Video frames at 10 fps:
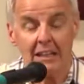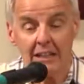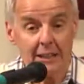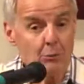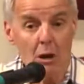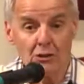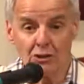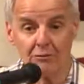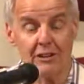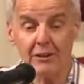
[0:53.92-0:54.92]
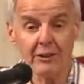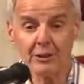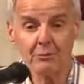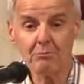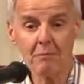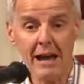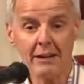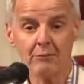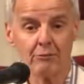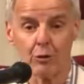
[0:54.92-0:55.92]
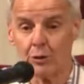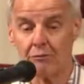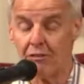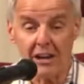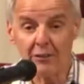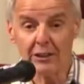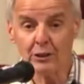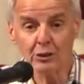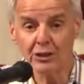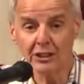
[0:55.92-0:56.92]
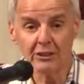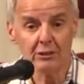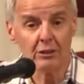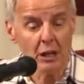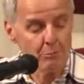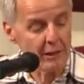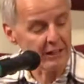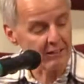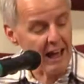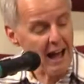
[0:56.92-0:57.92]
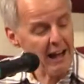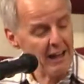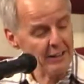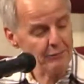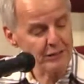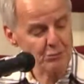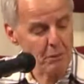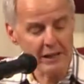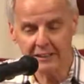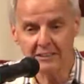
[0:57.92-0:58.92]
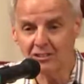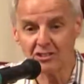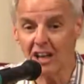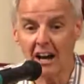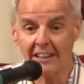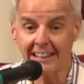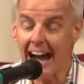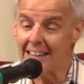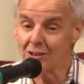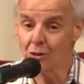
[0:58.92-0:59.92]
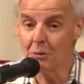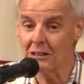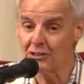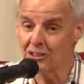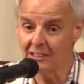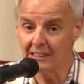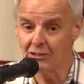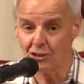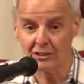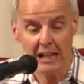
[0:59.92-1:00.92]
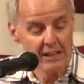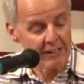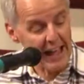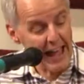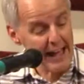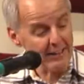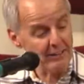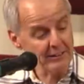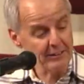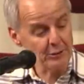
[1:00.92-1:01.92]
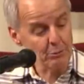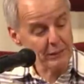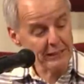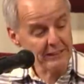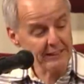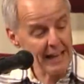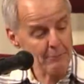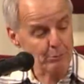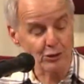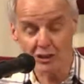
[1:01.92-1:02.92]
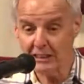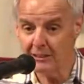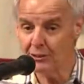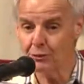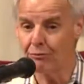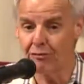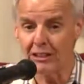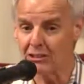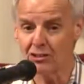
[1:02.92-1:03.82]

He was a very good man for a very good year, but a lot of his buddies thought he got too much attention. They had a little meeting and proceeded to fix